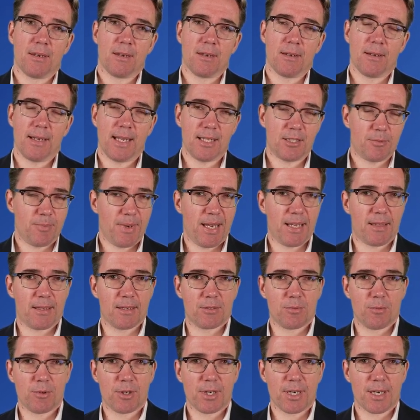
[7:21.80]
let's make
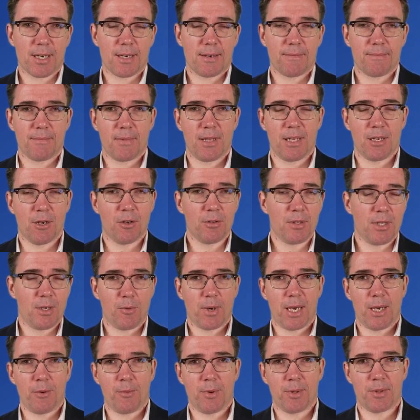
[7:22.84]
this work. The only
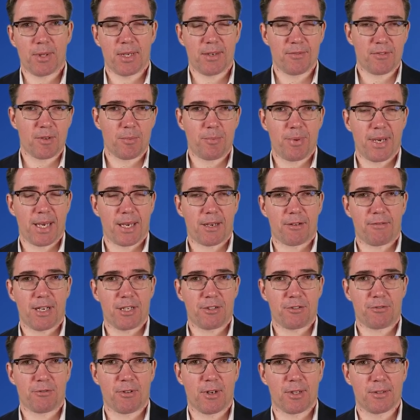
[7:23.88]
way we'll ever pick a
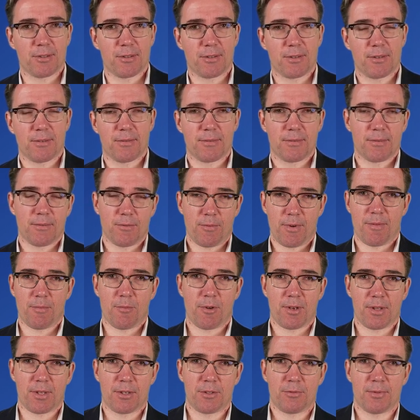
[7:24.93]
restaurant with
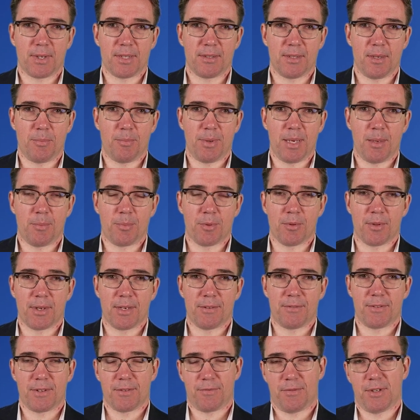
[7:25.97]
more than 20 people
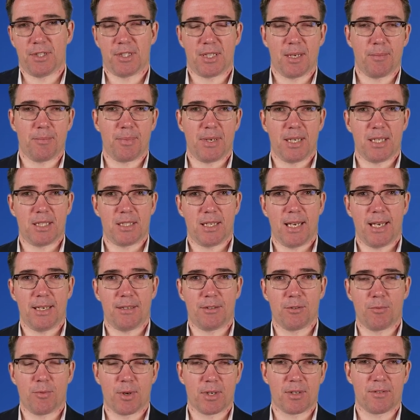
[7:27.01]
if we simply say
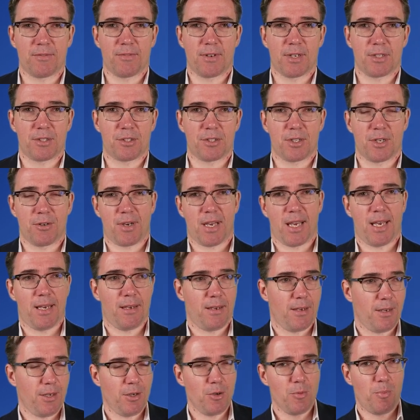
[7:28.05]
to one of us, okay,
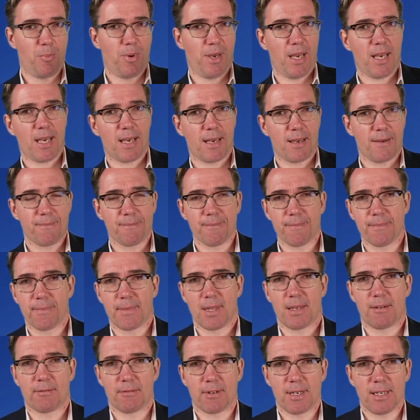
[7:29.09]
you pick,
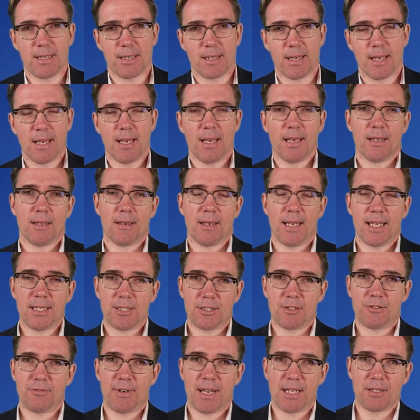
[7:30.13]
right?
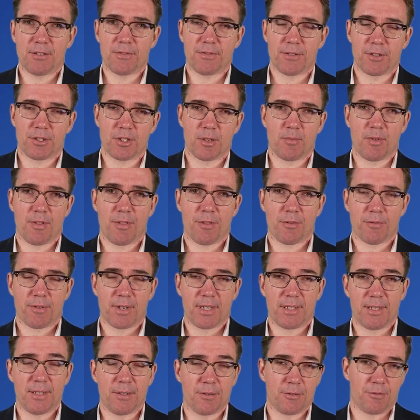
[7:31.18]
Let's transfer some
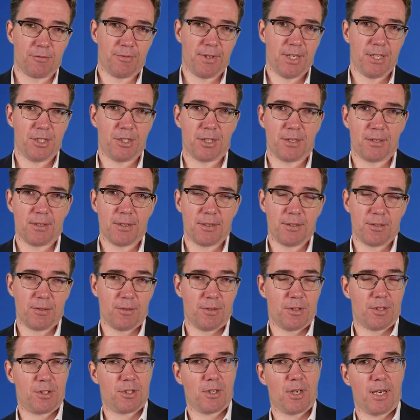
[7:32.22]
authority to the region to
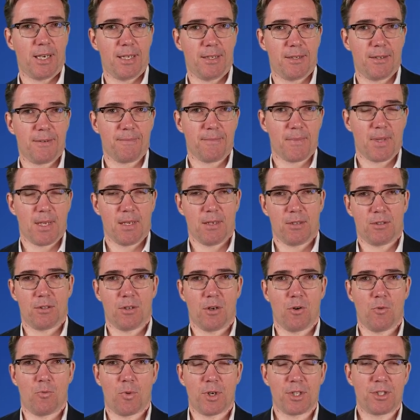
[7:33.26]
decide.
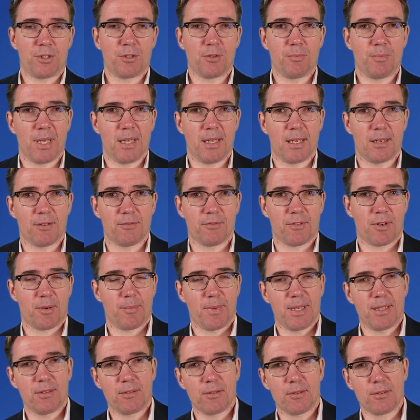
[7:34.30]
So what should be the
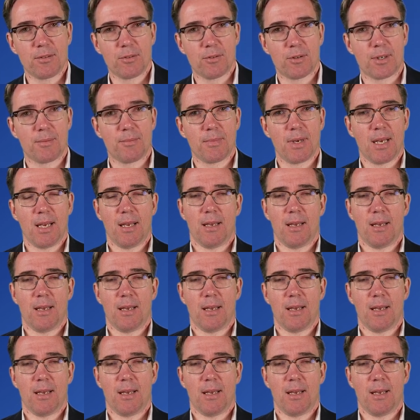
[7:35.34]
environmental norm?